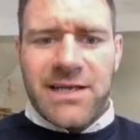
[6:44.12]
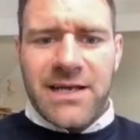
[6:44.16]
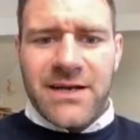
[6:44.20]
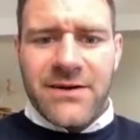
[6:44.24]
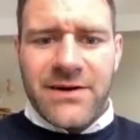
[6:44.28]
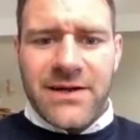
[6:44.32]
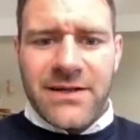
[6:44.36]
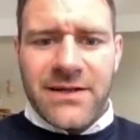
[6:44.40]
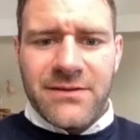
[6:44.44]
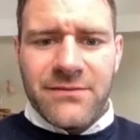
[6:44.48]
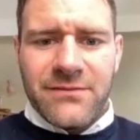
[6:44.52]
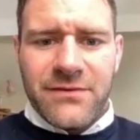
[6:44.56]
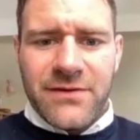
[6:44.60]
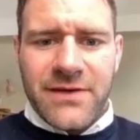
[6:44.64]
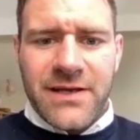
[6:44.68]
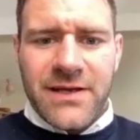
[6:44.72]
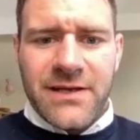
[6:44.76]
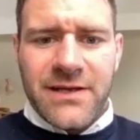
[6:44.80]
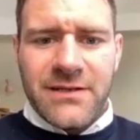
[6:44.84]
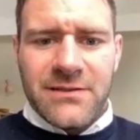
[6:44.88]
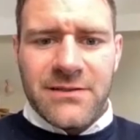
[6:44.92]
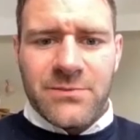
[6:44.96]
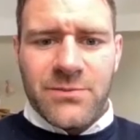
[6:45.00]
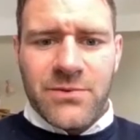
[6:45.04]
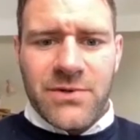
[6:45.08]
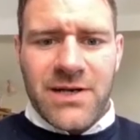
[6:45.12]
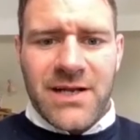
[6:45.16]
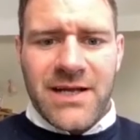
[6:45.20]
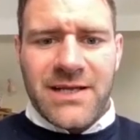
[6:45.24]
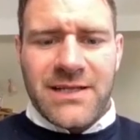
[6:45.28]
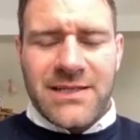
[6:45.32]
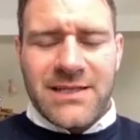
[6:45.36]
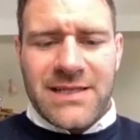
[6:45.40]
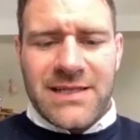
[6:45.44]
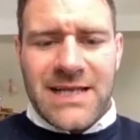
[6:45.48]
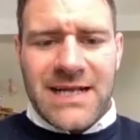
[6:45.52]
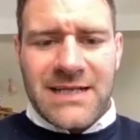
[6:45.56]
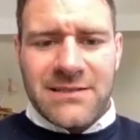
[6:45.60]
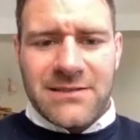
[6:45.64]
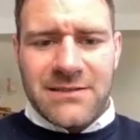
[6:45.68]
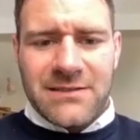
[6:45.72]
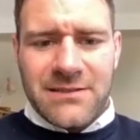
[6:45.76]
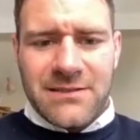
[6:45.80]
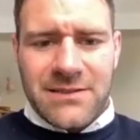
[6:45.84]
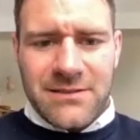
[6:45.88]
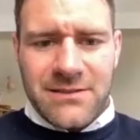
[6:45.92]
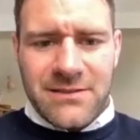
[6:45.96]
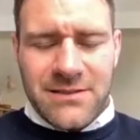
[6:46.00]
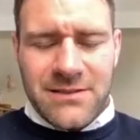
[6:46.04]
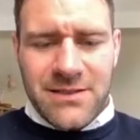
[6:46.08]
to get around the field. But like
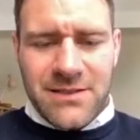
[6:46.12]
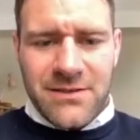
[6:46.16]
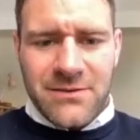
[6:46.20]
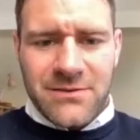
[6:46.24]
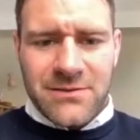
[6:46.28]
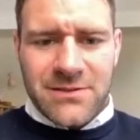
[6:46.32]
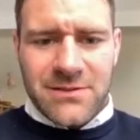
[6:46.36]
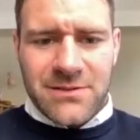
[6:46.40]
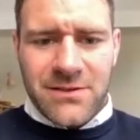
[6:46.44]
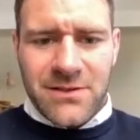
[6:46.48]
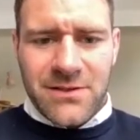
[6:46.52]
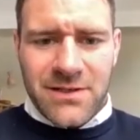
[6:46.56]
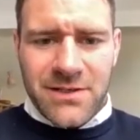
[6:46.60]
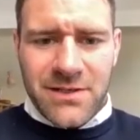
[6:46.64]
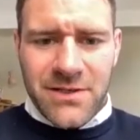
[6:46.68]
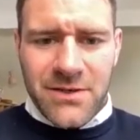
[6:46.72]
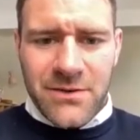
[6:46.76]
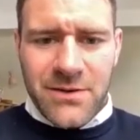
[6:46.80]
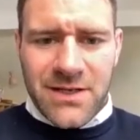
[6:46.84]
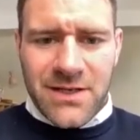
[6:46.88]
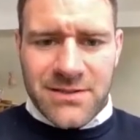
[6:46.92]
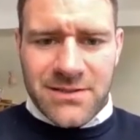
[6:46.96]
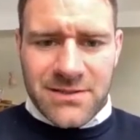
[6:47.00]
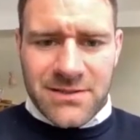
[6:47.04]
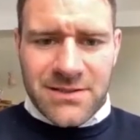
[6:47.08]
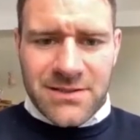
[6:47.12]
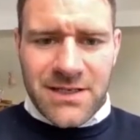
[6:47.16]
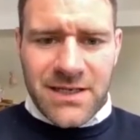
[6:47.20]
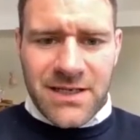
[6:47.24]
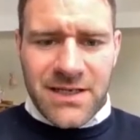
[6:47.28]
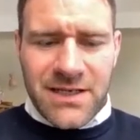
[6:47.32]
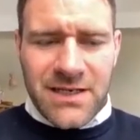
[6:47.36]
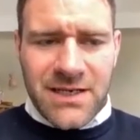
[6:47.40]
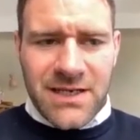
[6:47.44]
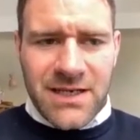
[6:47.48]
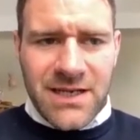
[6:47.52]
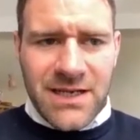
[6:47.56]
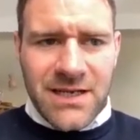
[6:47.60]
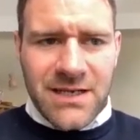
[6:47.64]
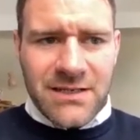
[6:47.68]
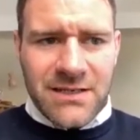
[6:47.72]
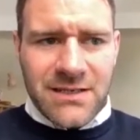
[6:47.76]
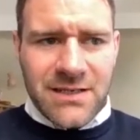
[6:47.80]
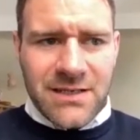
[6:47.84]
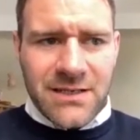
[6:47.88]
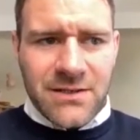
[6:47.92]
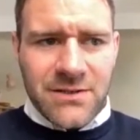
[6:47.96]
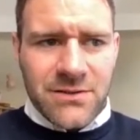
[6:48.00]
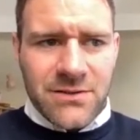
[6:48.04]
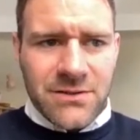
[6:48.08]
those sort of nuances that you need
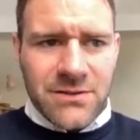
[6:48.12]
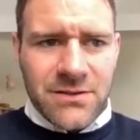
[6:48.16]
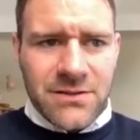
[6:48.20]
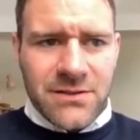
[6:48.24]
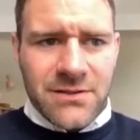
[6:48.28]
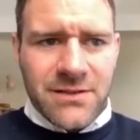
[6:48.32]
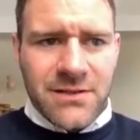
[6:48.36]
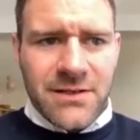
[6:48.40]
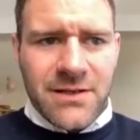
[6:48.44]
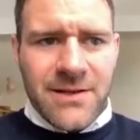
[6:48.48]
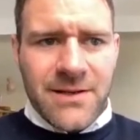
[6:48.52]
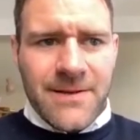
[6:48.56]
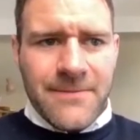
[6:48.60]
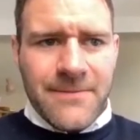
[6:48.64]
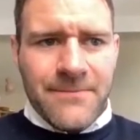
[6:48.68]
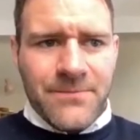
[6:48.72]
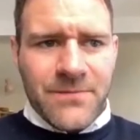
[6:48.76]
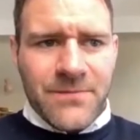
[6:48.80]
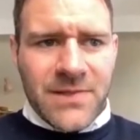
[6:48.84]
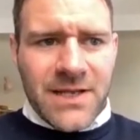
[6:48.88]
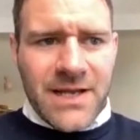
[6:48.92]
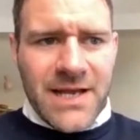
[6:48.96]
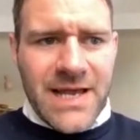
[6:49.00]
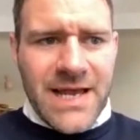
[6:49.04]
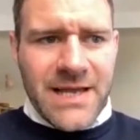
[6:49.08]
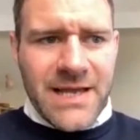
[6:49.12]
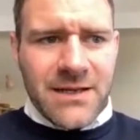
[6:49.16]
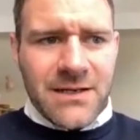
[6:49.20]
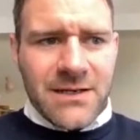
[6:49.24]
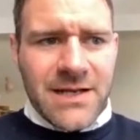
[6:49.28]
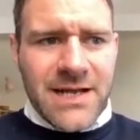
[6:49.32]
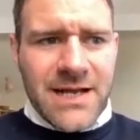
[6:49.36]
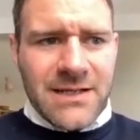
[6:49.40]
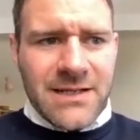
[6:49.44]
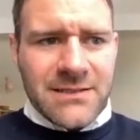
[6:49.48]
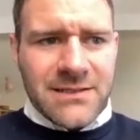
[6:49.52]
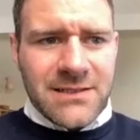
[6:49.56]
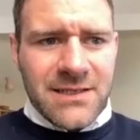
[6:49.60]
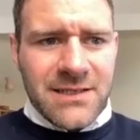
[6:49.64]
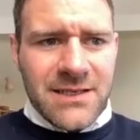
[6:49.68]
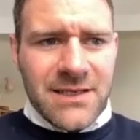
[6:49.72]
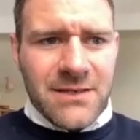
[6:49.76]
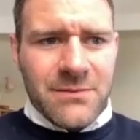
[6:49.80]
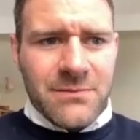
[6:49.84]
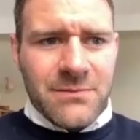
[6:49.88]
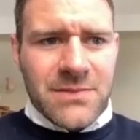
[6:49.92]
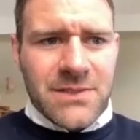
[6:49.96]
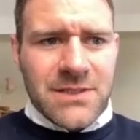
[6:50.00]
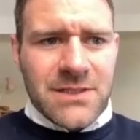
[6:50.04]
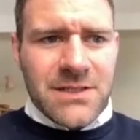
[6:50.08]
in a good AIL
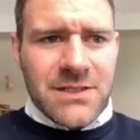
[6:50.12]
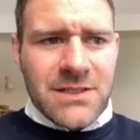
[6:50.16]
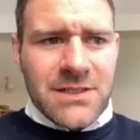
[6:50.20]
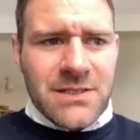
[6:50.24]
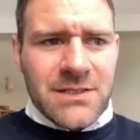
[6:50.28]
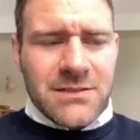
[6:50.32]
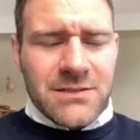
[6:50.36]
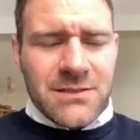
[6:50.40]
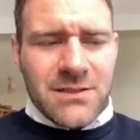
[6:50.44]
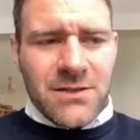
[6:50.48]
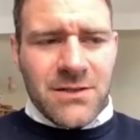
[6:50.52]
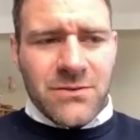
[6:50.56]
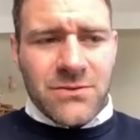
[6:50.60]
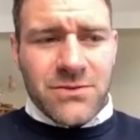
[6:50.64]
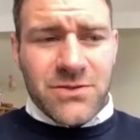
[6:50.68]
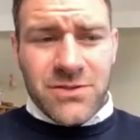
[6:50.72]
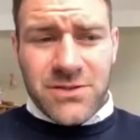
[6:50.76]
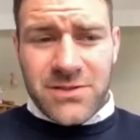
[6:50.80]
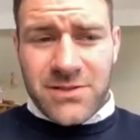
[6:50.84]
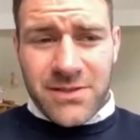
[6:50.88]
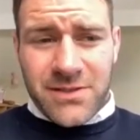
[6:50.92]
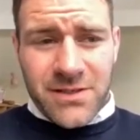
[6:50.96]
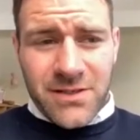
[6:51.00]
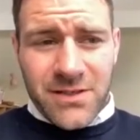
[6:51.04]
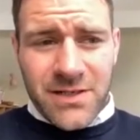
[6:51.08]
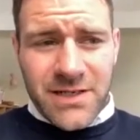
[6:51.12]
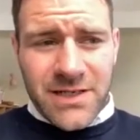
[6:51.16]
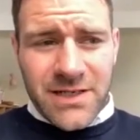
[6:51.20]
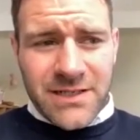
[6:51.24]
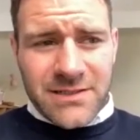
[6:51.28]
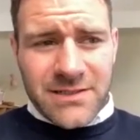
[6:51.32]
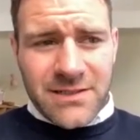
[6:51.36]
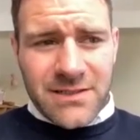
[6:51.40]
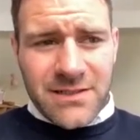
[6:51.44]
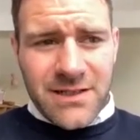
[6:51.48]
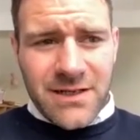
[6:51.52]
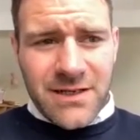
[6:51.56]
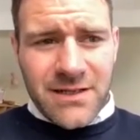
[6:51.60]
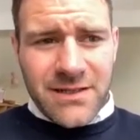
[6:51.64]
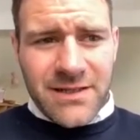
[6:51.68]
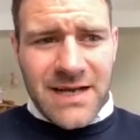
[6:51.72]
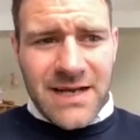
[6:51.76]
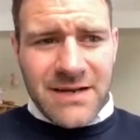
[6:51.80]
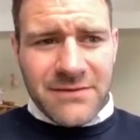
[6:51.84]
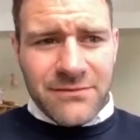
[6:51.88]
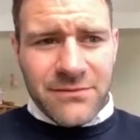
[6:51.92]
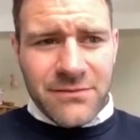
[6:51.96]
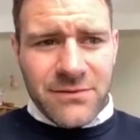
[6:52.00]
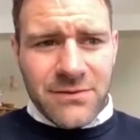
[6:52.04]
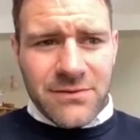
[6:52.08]
team. So just learnings on
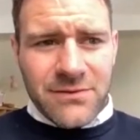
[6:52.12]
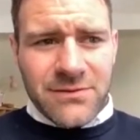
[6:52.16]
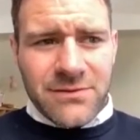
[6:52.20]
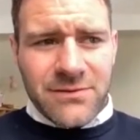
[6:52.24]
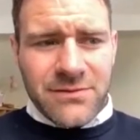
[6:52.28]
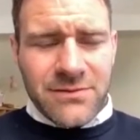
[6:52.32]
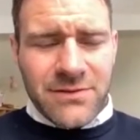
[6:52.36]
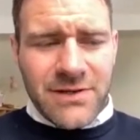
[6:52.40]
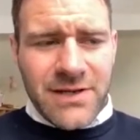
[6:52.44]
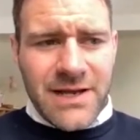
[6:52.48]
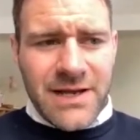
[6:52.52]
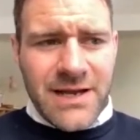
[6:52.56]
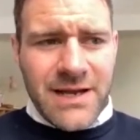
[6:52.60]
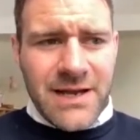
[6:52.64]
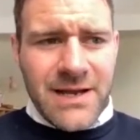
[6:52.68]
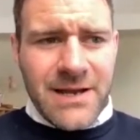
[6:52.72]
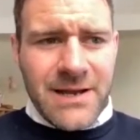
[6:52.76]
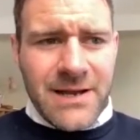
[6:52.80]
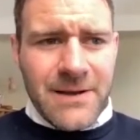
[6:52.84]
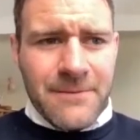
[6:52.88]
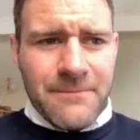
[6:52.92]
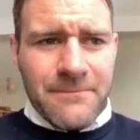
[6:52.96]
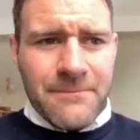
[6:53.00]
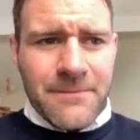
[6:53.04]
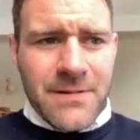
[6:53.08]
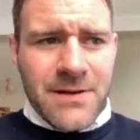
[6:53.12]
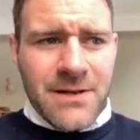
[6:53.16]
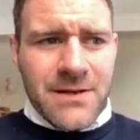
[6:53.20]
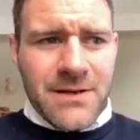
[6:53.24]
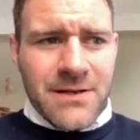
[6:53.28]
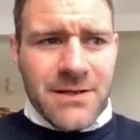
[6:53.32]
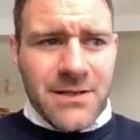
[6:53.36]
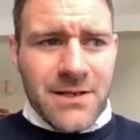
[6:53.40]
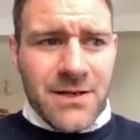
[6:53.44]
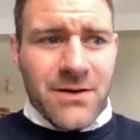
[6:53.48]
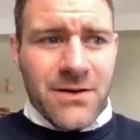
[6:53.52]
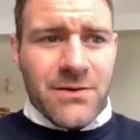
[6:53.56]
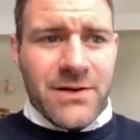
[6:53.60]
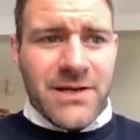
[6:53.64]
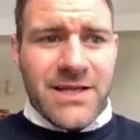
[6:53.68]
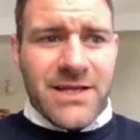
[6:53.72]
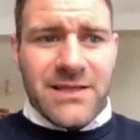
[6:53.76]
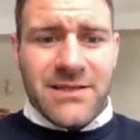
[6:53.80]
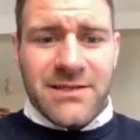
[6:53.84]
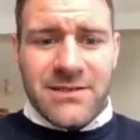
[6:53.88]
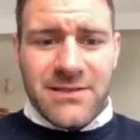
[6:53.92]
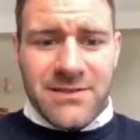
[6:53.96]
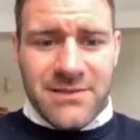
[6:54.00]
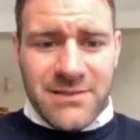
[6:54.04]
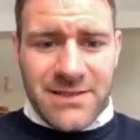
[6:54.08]
that front.
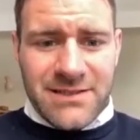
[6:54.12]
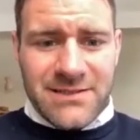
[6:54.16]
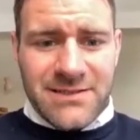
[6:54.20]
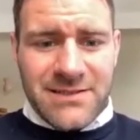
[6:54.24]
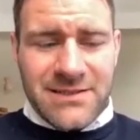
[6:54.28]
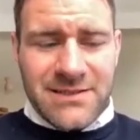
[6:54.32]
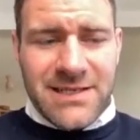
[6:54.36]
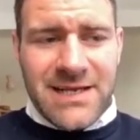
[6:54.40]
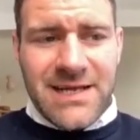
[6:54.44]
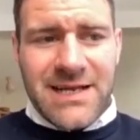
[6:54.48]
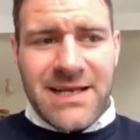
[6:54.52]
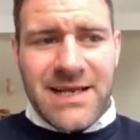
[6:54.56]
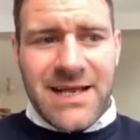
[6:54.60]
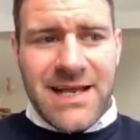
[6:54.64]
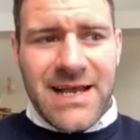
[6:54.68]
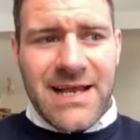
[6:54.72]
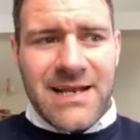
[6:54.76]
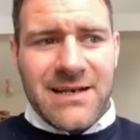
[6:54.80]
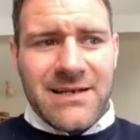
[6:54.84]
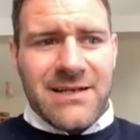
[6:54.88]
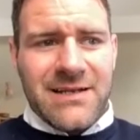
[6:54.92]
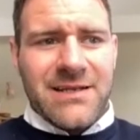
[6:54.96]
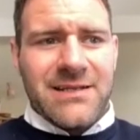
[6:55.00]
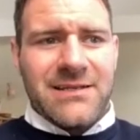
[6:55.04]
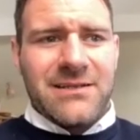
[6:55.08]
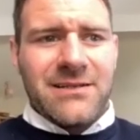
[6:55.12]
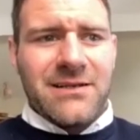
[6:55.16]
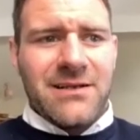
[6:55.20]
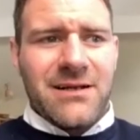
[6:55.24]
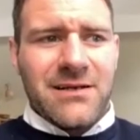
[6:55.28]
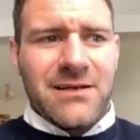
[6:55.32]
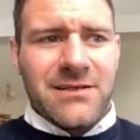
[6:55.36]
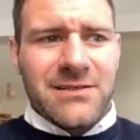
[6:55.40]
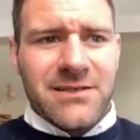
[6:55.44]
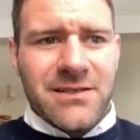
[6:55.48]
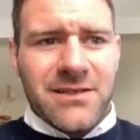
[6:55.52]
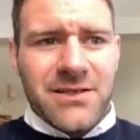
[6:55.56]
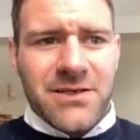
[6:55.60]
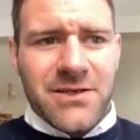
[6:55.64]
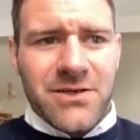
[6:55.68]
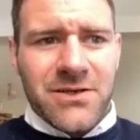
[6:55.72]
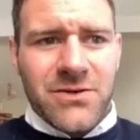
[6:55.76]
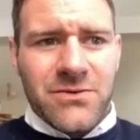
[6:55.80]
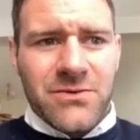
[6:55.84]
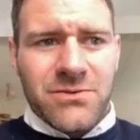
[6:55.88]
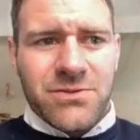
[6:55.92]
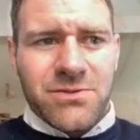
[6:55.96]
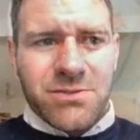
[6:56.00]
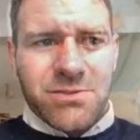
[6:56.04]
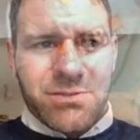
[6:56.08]
Hitting as I said again, hitting the likes of
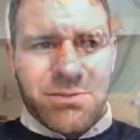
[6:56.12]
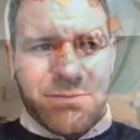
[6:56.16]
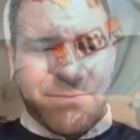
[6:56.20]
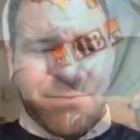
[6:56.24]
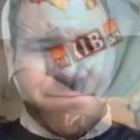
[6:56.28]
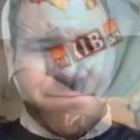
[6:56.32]
you, just